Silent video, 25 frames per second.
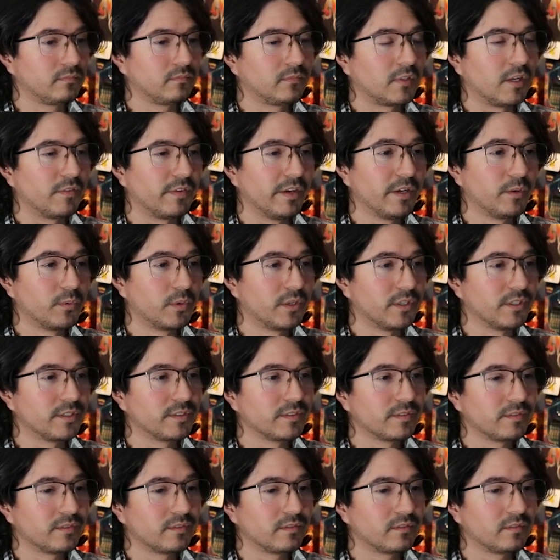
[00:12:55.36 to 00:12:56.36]
I've had
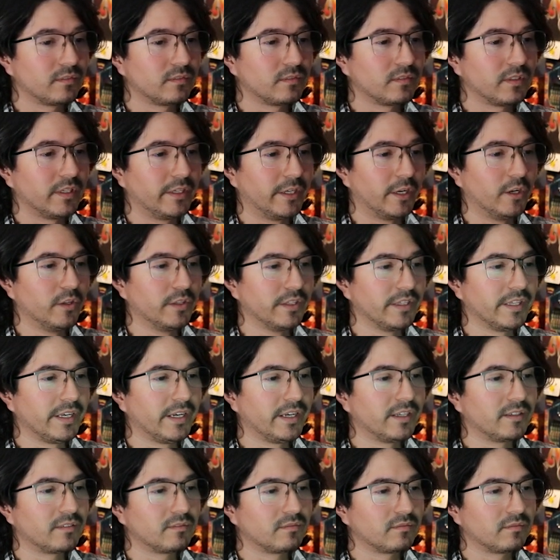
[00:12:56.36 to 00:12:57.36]
worse. And not only
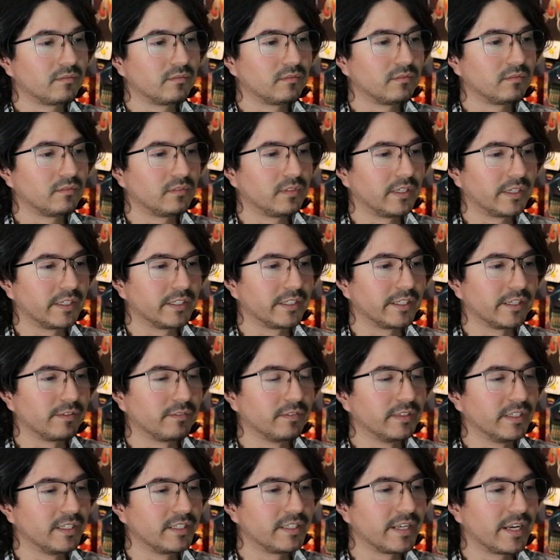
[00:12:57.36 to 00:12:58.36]
that, I could
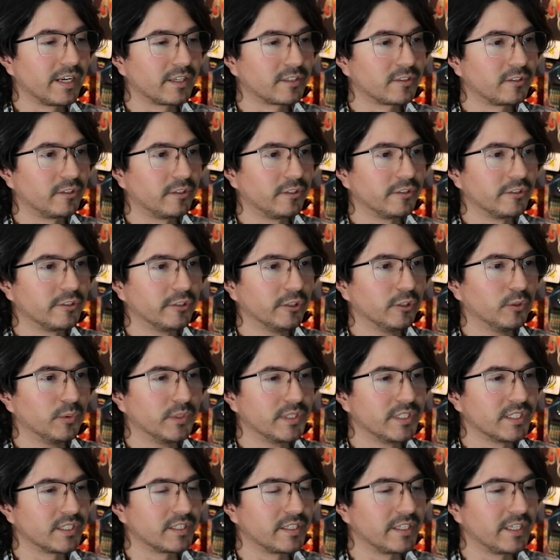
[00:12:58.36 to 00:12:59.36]
definitely attack turn 2 with
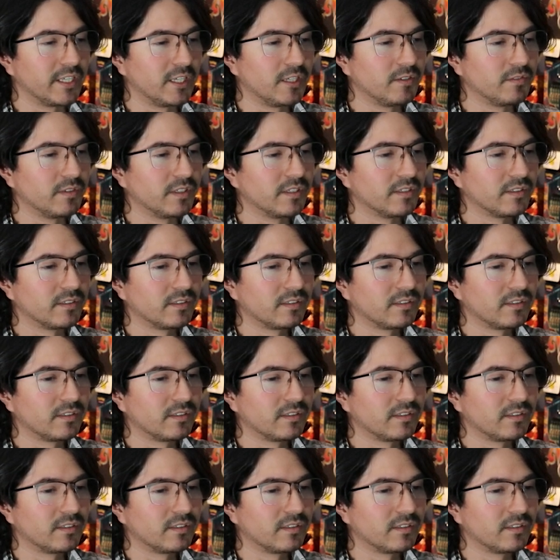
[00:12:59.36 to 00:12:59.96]
just the Eevee,